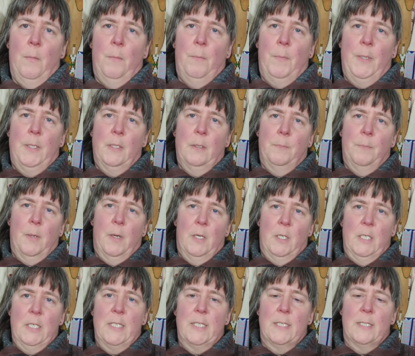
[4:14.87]
beaded
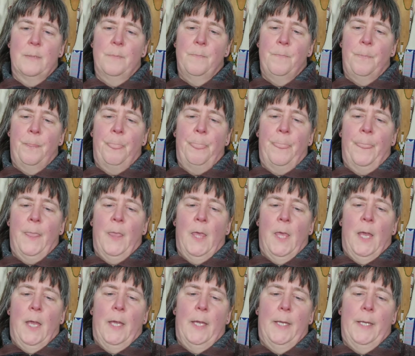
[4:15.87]
parts.
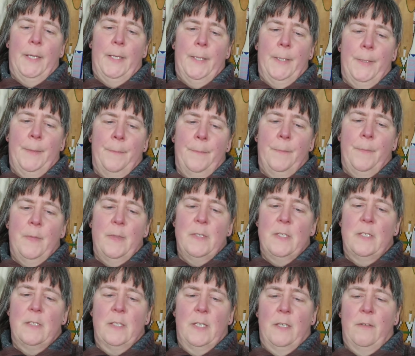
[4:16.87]
This
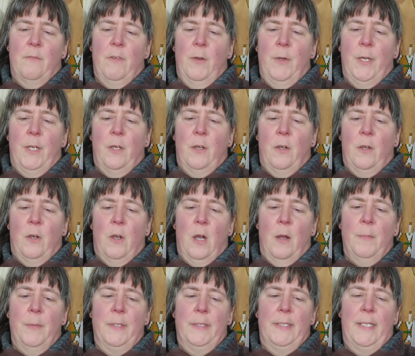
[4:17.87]
is a very
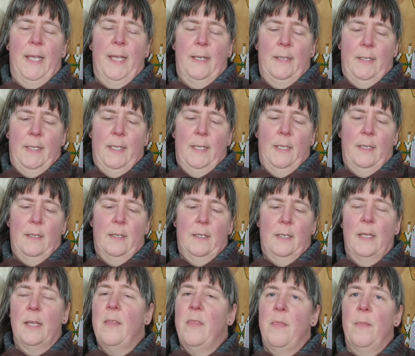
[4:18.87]
common
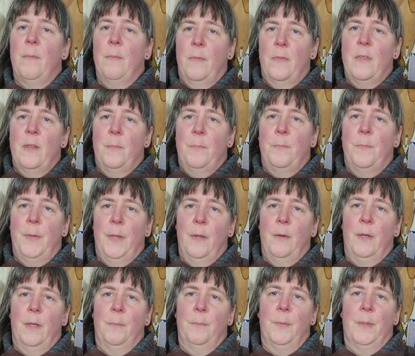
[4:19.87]
technique in that
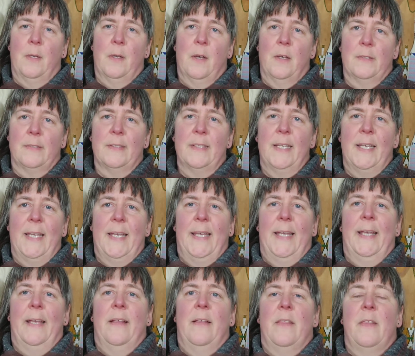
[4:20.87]
period, because
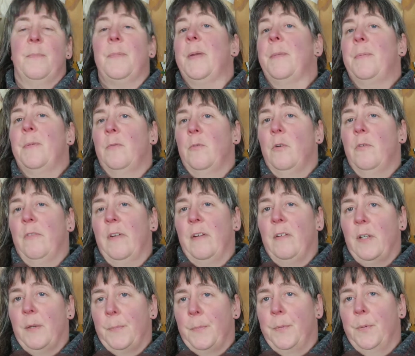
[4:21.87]
the people were
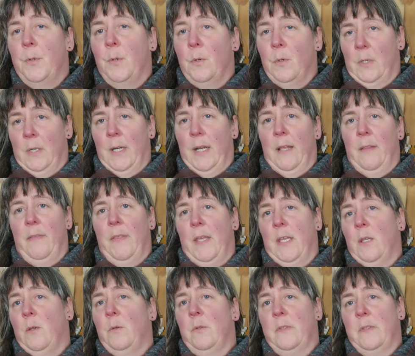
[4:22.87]
very poor and they
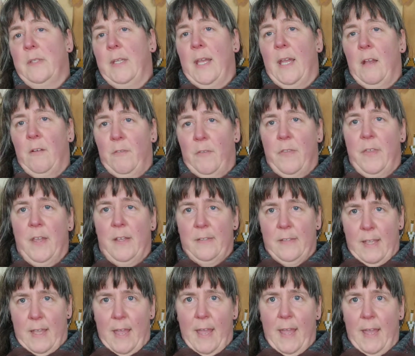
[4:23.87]
used everything
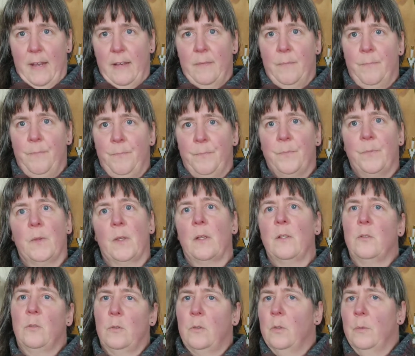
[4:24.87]
they had
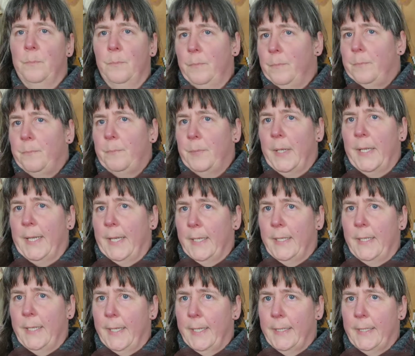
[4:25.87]
to bring
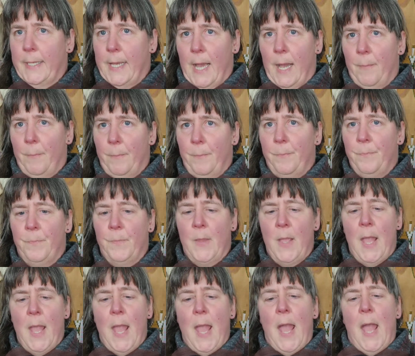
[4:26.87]
in an income.
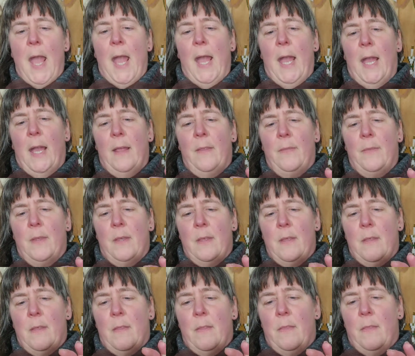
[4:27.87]
And
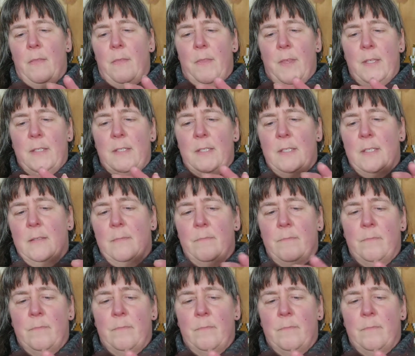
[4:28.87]
this